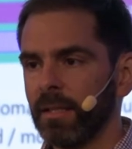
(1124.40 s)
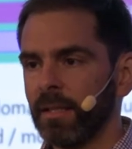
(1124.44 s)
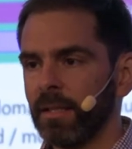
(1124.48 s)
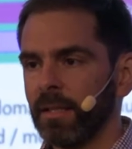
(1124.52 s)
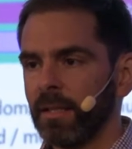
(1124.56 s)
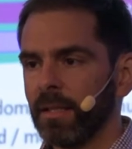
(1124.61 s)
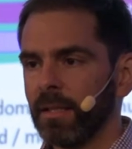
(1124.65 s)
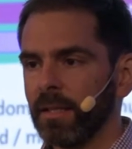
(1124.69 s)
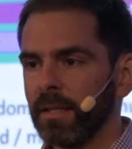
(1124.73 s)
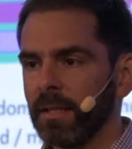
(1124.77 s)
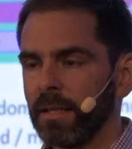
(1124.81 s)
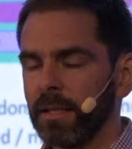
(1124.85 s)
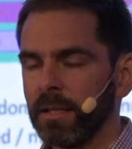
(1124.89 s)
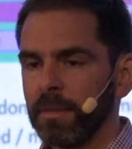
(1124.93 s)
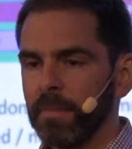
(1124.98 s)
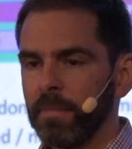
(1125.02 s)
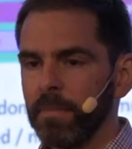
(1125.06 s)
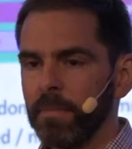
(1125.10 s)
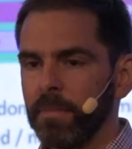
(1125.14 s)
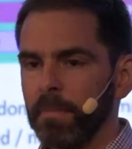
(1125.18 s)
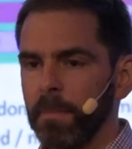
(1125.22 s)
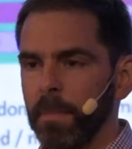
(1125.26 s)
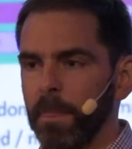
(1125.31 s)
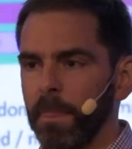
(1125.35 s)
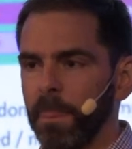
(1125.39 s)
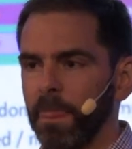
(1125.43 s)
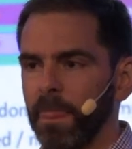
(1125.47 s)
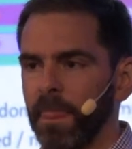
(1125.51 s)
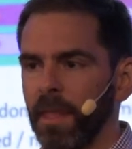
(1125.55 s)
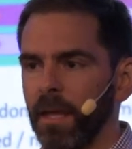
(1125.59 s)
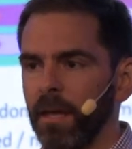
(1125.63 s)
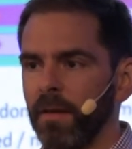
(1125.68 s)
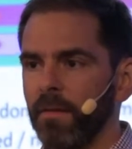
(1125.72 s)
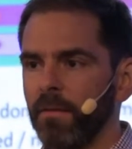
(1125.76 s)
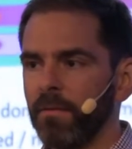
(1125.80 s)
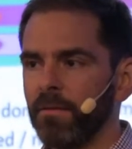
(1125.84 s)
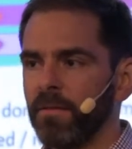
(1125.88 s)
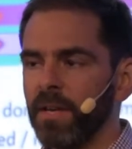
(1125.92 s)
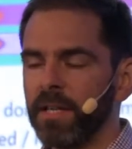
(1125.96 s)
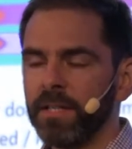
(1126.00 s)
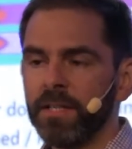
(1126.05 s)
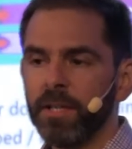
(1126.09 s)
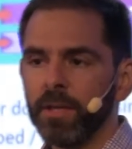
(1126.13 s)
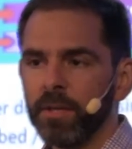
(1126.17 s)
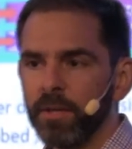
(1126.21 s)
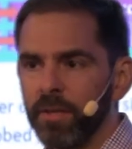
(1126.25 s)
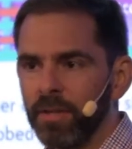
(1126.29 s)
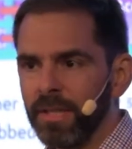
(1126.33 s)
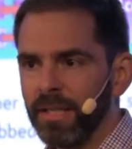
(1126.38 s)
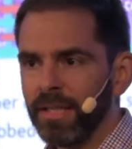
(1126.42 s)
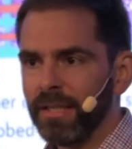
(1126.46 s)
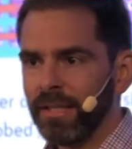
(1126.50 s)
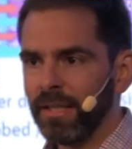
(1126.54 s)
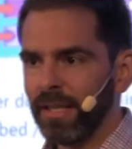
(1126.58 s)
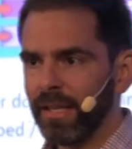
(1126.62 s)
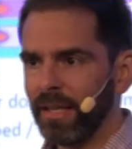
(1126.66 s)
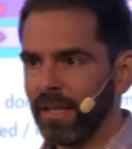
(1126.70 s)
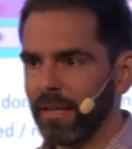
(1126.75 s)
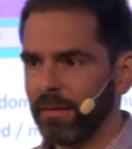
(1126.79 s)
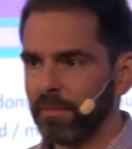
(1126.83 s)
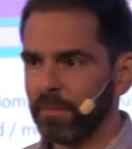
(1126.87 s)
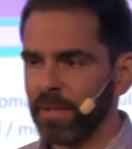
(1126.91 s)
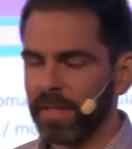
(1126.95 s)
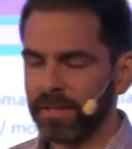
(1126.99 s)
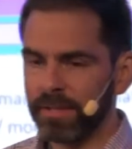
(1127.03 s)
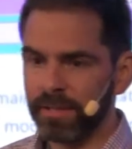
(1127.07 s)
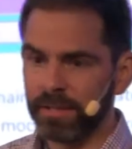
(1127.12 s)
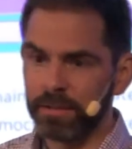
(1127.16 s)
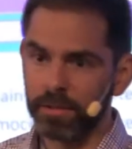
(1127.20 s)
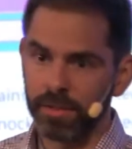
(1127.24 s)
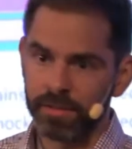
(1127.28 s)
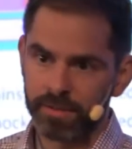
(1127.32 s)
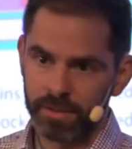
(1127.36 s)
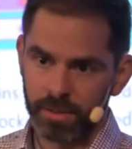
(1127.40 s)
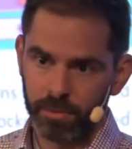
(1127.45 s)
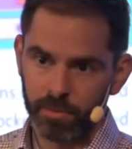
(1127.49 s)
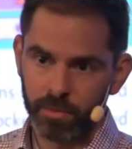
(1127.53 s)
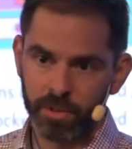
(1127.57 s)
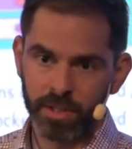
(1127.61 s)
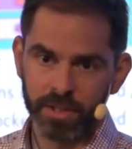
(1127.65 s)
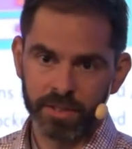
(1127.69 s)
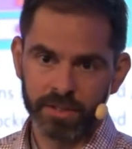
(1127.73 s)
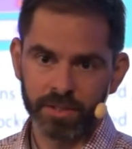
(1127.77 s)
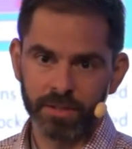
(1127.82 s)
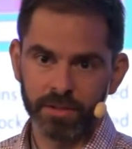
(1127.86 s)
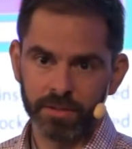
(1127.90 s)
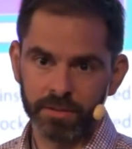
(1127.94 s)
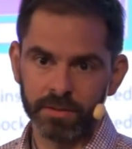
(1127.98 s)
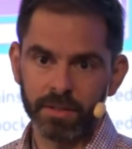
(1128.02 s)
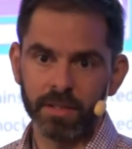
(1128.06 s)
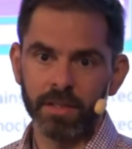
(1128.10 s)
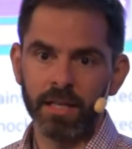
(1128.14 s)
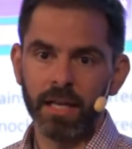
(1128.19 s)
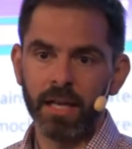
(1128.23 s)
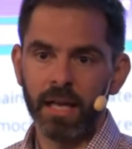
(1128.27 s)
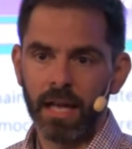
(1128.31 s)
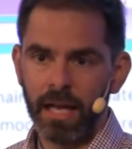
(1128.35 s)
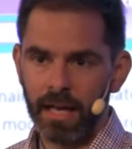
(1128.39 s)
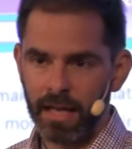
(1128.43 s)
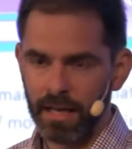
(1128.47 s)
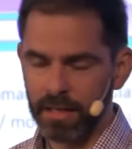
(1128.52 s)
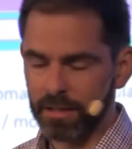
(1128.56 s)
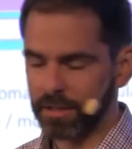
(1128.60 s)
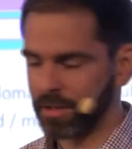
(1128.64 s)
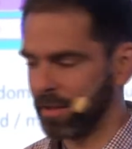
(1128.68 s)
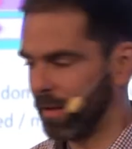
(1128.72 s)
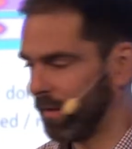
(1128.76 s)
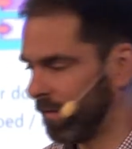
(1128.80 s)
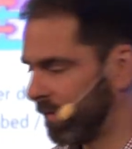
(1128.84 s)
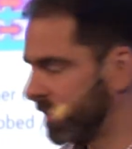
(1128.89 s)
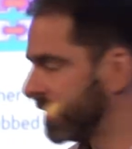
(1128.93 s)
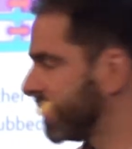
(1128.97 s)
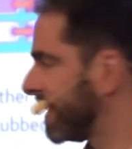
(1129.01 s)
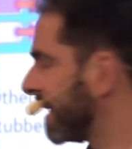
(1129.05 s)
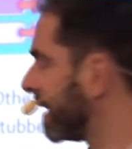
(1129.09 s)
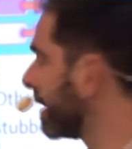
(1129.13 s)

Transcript: very early whether it also works on actual physical